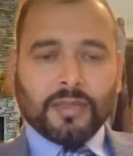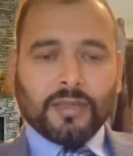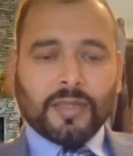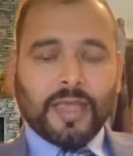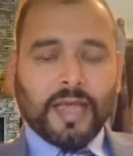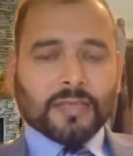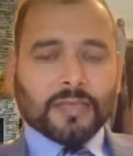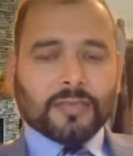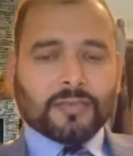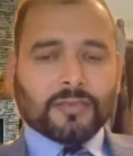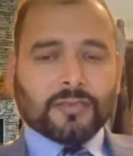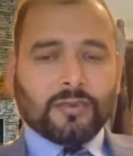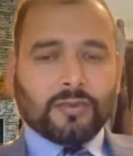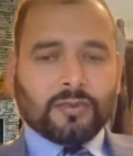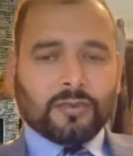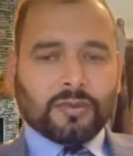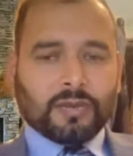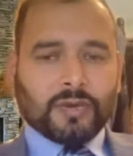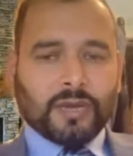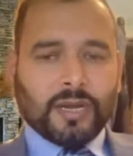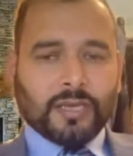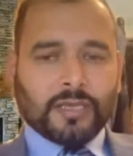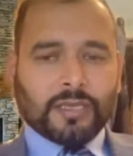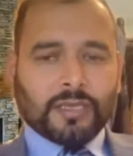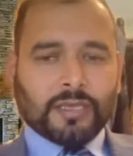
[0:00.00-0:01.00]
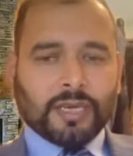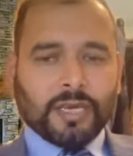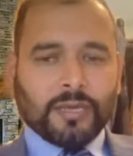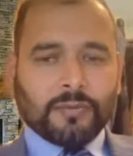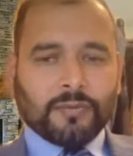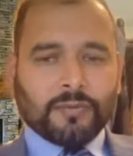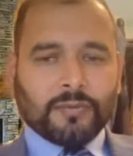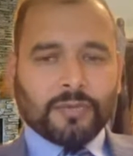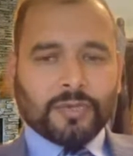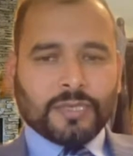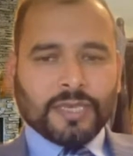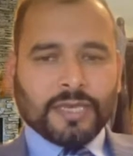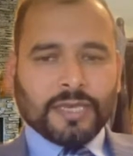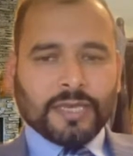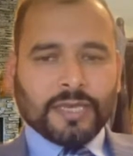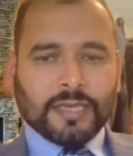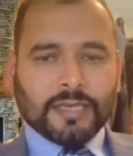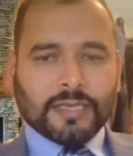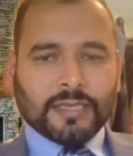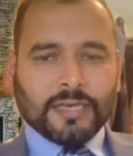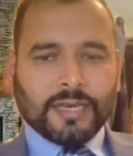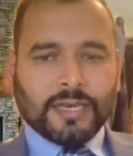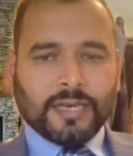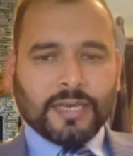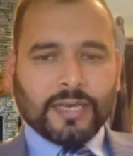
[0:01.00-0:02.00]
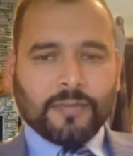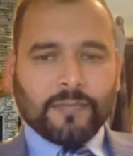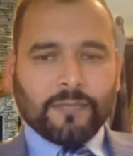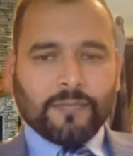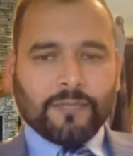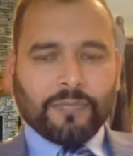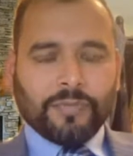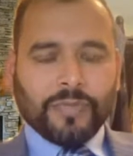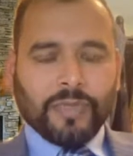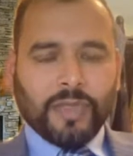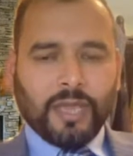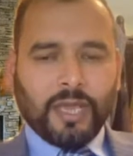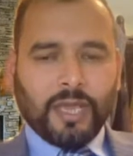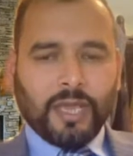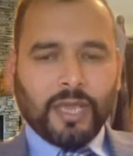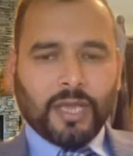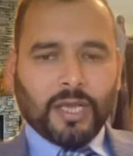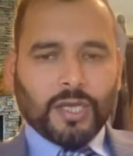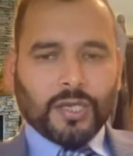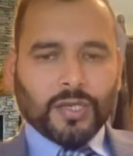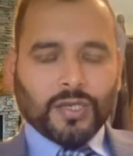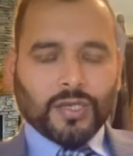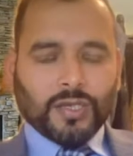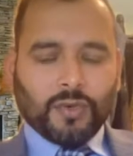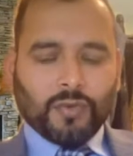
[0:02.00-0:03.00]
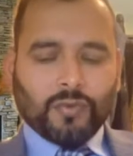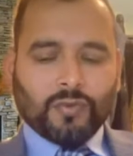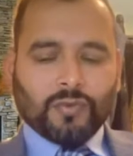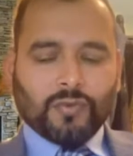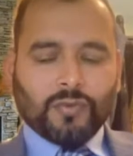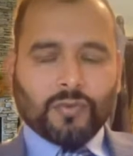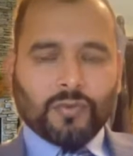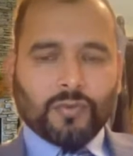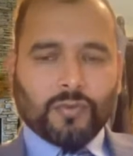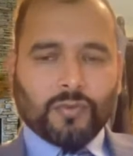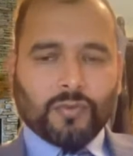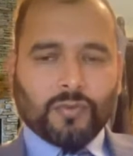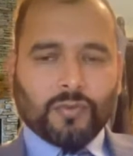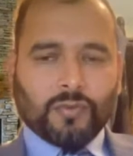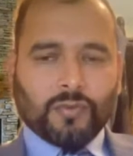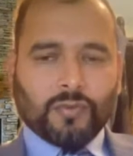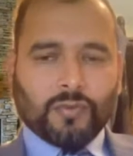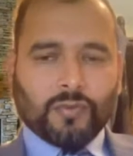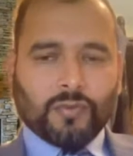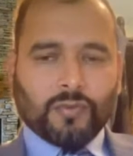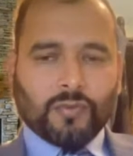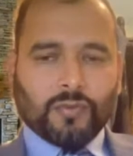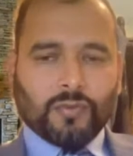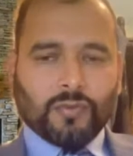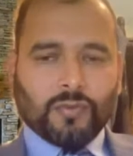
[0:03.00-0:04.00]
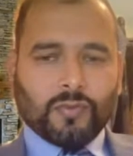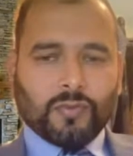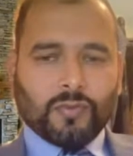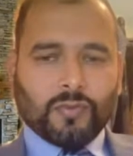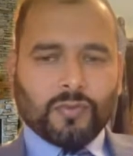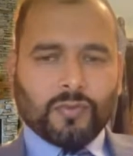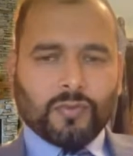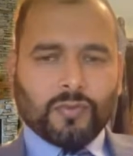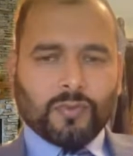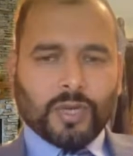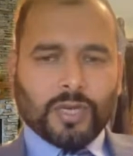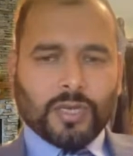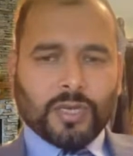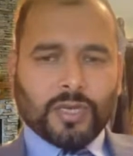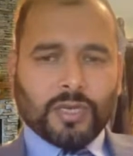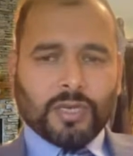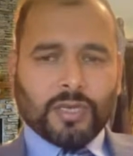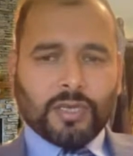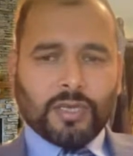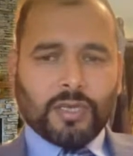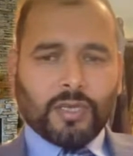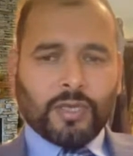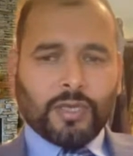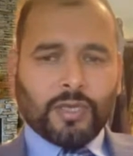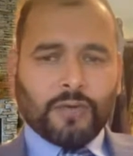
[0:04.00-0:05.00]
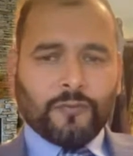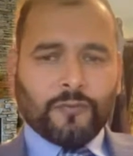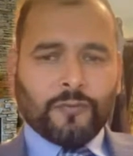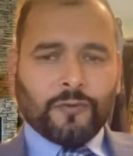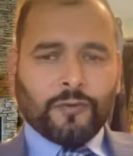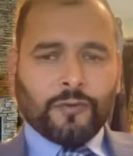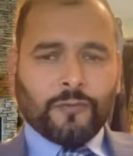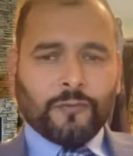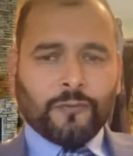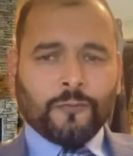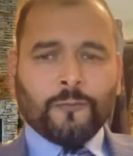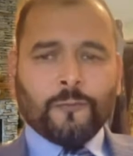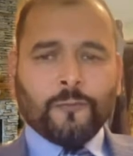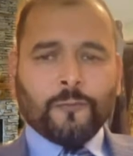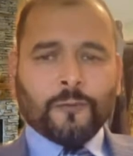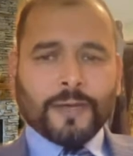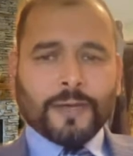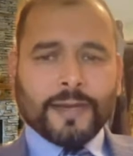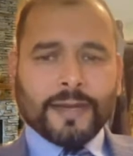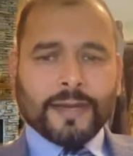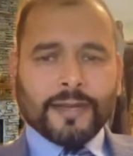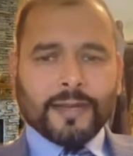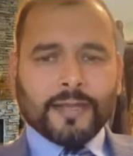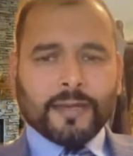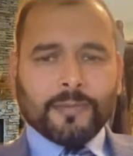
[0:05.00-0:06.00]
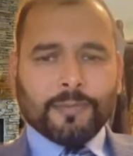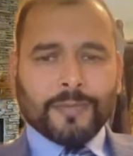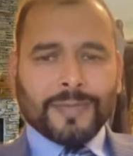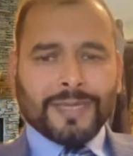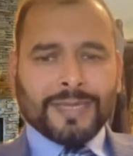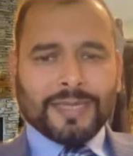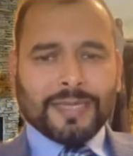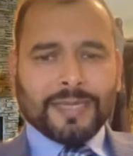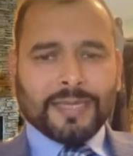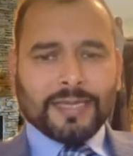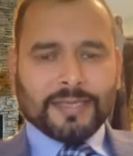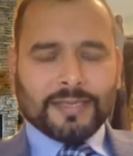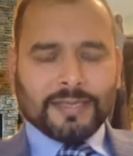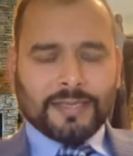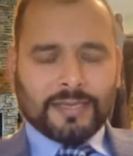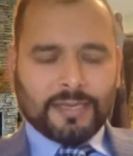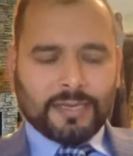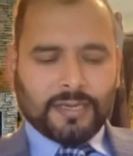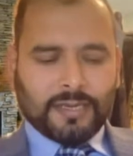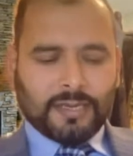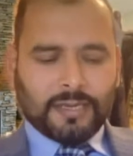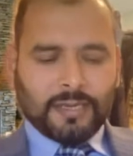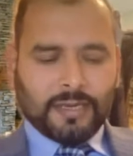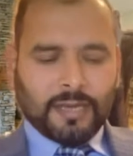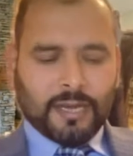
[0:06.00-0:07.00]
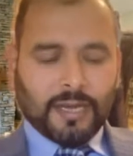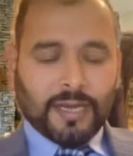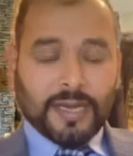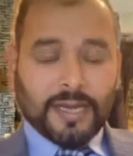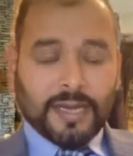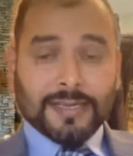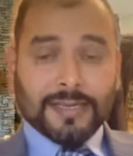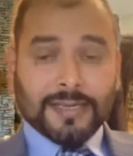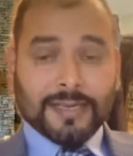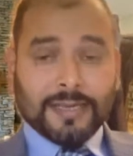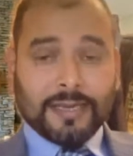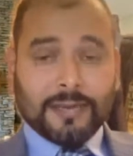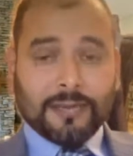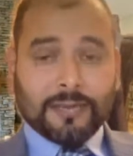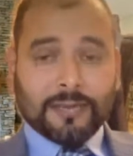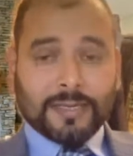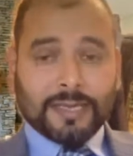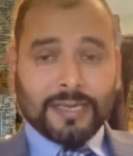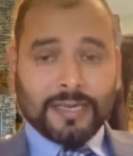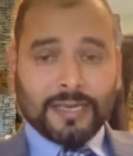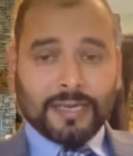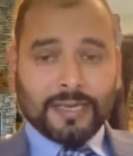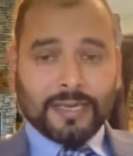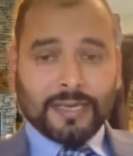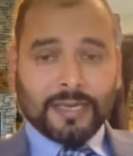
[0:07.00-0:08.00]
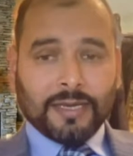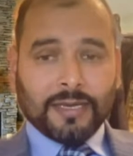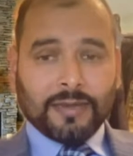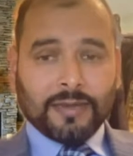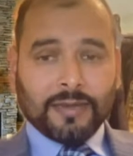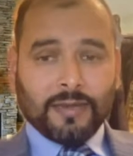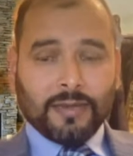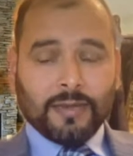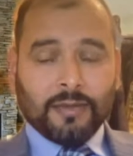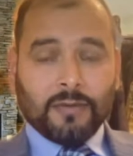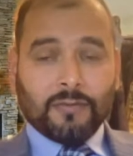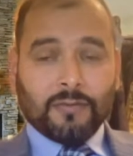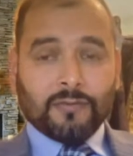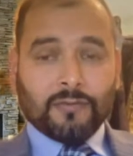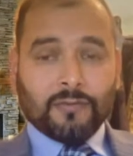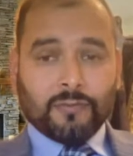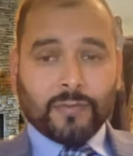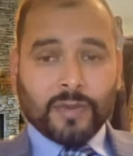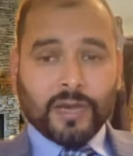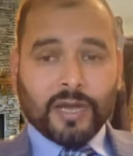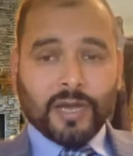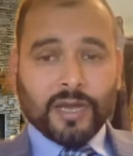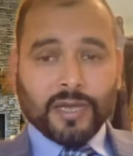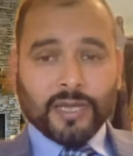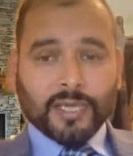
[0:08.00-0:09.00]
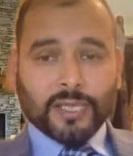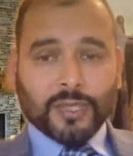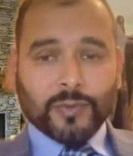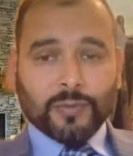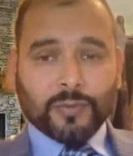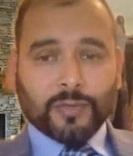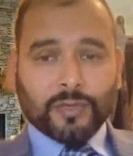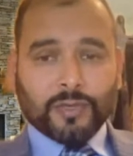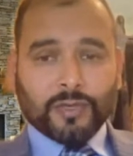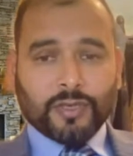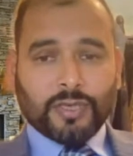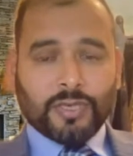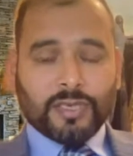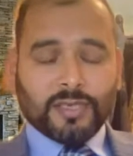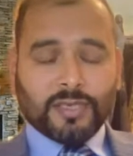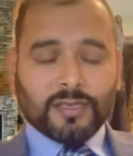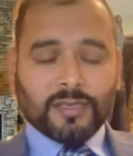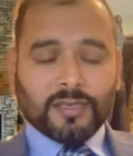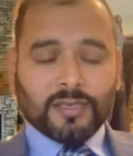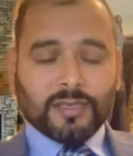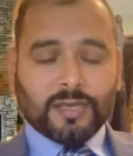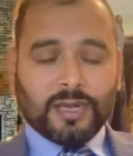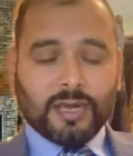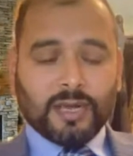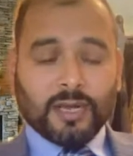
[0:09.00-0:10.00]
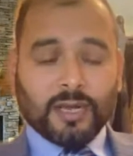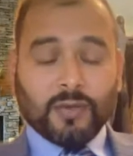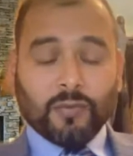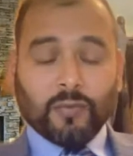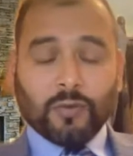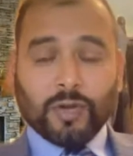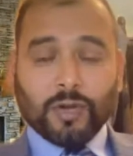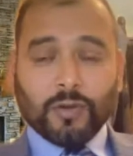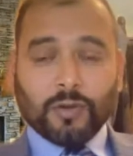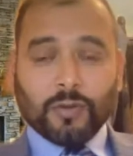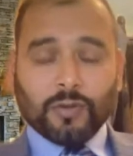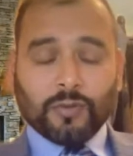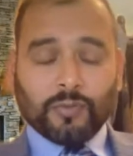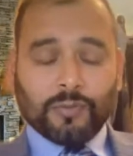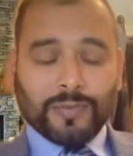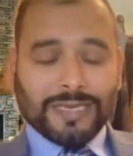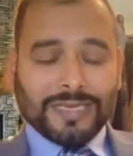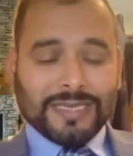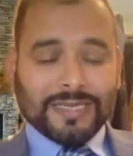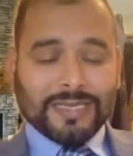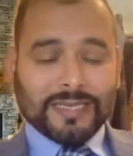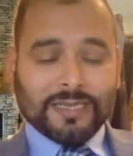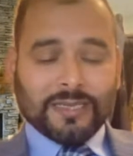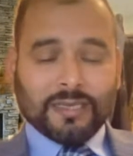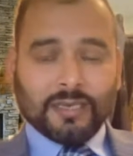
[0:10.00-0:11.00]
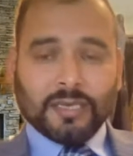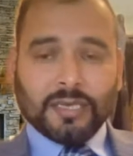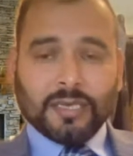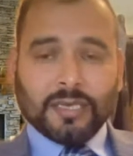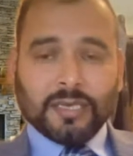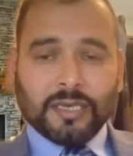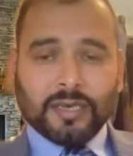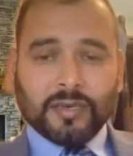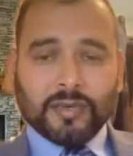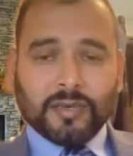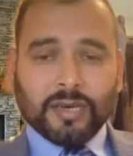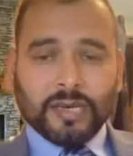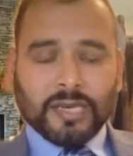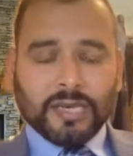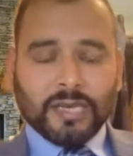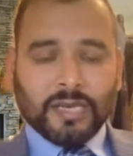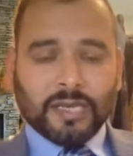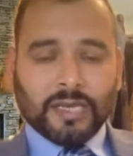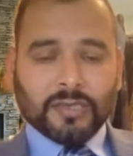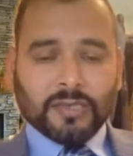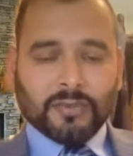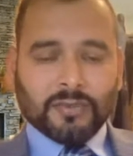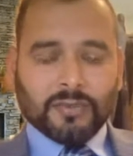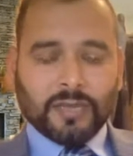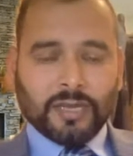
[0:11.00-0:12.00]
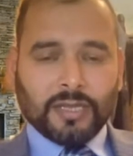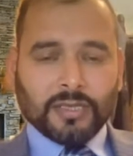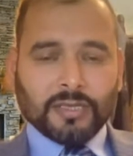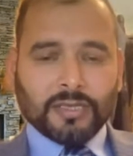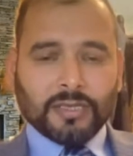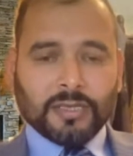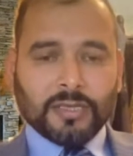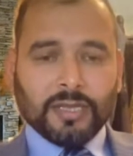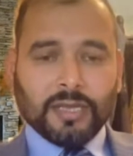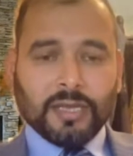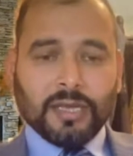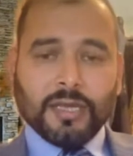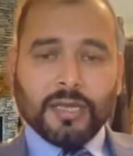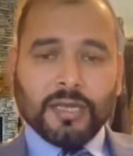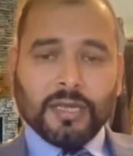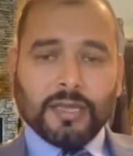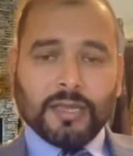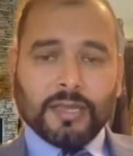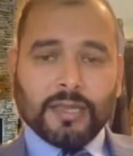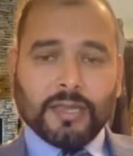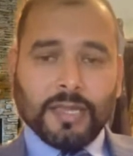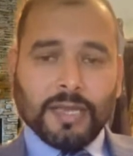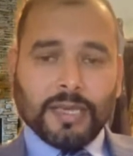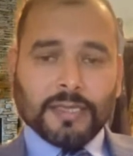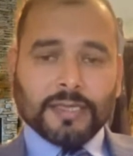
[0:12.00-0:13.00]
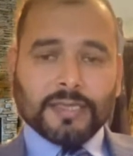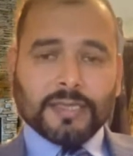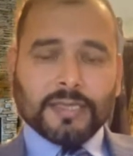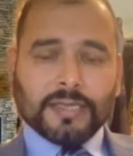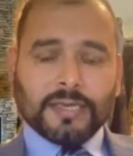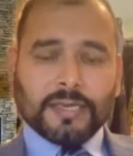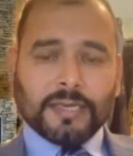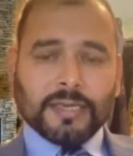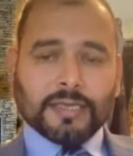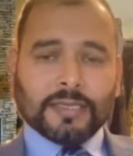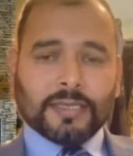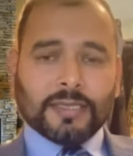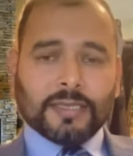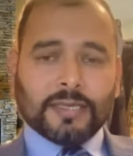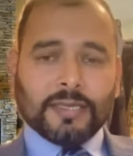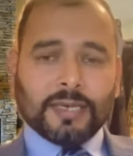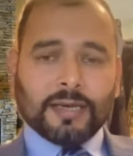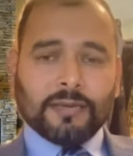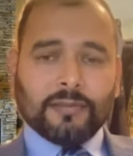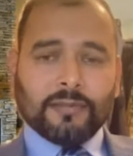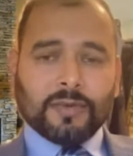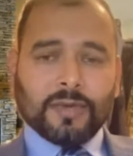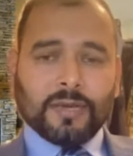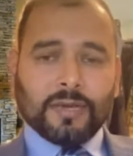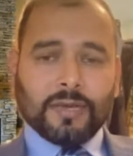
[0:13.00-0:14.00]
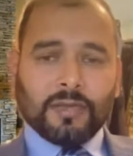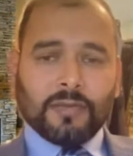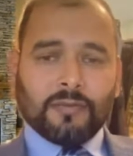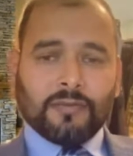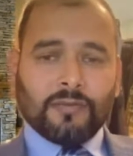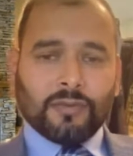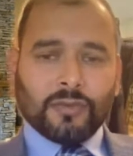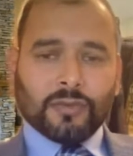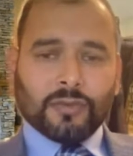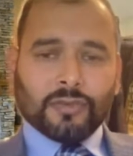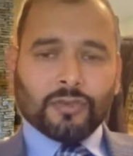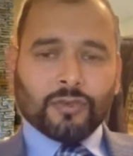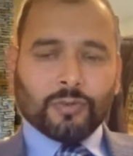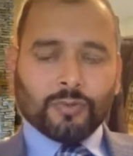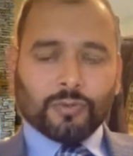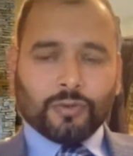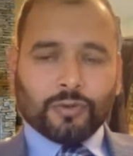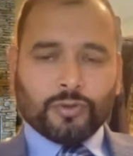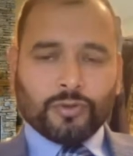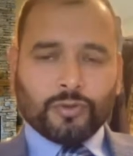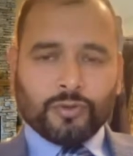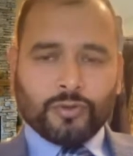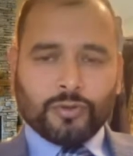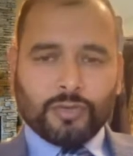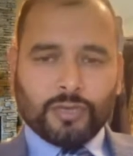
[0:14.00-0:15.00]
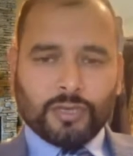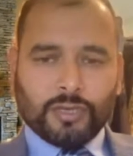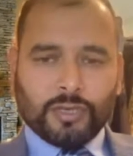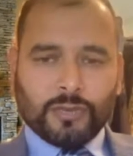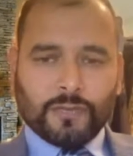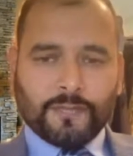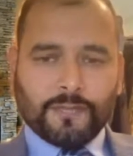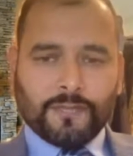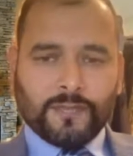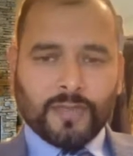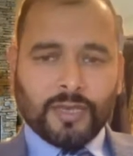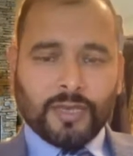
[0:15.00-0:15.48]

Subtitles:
That's not the right time to seek asylum. So, but if you look at the Middle East asylum seeker, from my experience, I work with many Syrian and Iraqi nationals. They seek asylum at the first opportunity.